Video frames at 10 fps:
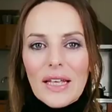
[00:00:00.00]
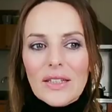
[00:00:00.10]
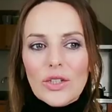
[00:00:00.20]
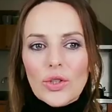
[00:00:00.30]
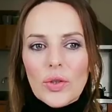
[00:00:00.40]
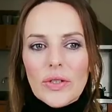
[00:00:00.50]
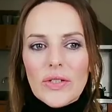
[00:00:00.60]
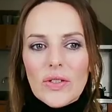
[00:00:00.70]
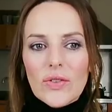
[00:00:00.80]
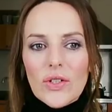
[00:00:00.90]
The
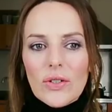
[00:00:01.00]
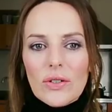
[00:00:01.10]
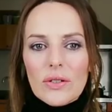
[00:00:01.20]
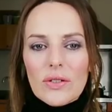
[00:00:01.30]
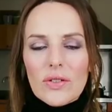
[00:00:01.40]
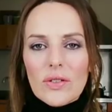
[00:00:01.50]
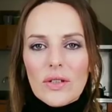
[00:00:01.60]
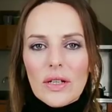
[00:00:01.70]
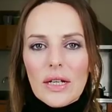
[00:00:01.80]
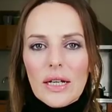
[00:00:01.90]
choice is yours.
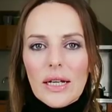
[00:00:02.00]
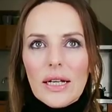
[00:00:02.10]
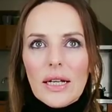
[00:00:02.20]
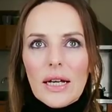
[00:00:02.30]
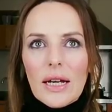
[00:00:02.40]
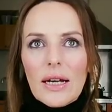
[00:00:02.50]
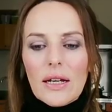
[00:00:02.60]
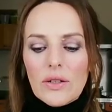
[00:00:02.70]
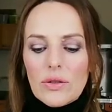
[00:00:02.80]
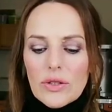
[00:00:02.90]

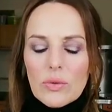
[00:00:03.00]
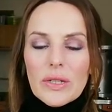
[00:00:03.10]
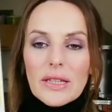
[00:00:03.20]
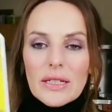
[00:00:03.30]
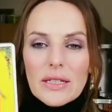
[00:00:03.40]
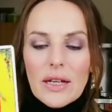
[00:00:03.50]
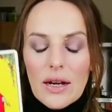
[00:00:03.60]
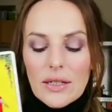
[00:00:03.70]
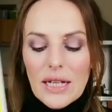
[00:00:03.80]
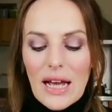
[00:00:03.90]
And also with this
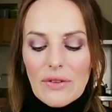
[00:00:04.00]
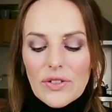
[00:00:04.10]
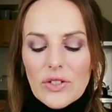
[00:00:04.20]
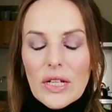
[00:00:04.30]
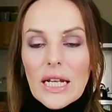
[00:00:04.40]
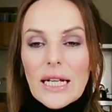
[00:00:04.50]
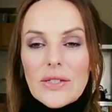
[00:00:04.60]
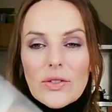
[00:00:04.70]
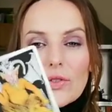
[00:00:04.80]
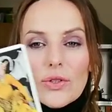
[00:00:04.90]
card, after the
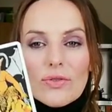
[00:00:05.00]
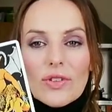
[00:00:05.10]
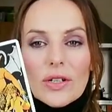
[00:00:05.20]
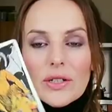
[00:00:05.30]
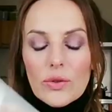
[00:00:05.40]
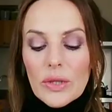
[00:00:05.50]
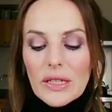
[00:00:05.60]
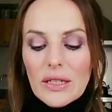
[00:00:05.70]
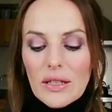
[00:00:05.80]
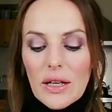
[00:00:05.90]
lessons you've learned
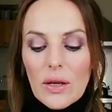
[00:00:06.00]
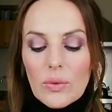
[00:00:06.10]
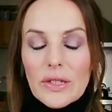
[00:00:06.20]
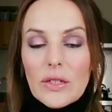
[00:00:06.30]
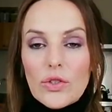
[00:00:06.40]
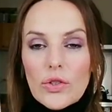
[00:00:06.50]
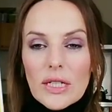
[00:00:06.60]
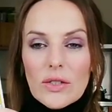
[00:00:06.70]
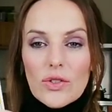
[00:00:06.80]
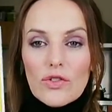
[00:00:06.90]
with the
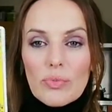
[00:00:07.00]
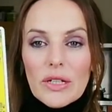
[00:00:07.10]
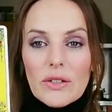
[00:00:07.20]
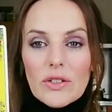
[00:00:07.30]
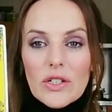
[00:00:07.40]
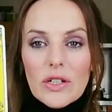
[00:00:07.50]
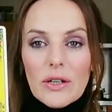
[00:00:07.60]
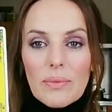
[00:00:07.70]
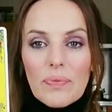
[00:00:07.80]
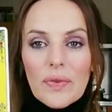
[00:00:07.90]
stresses you've been under,
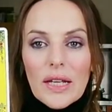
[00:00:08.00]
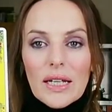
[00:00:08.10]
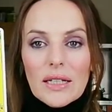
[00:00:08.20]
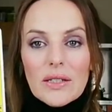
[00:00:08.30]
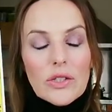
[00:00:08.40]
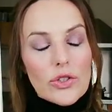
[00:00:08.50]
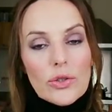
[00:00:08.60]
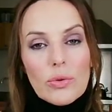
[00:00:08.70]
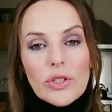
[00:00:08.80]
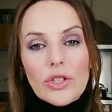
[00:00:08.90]
he says, do
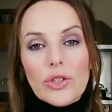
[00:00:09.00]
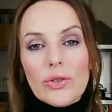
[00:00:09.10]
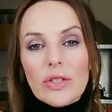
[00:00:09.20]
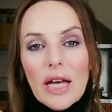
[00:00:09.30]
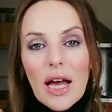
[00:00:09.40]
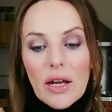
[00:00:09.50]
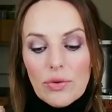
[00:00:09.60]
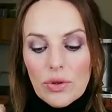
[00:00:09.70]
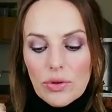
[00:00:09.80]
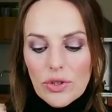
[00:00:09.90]
you want to choose the high
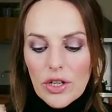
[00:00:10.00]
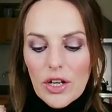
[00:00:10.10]
road?